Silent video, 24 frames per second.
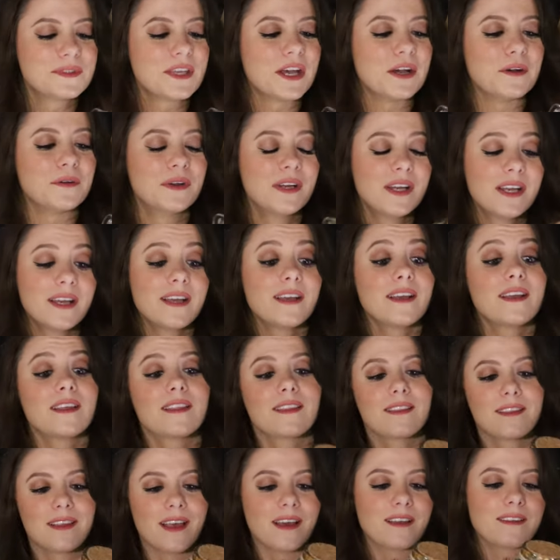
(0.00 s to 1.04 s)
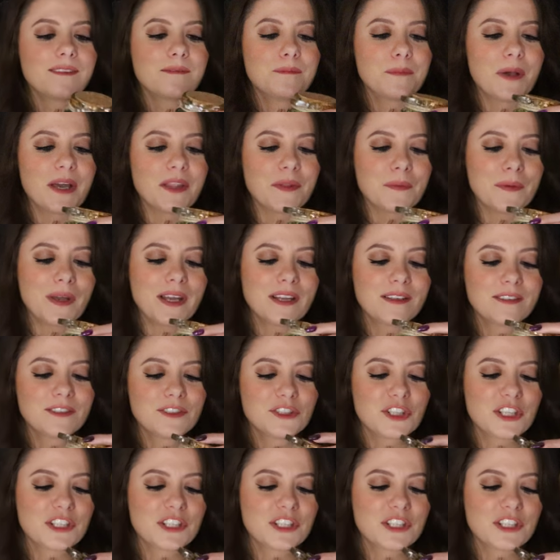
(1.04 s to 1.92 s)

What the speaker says: So yeah, by the way.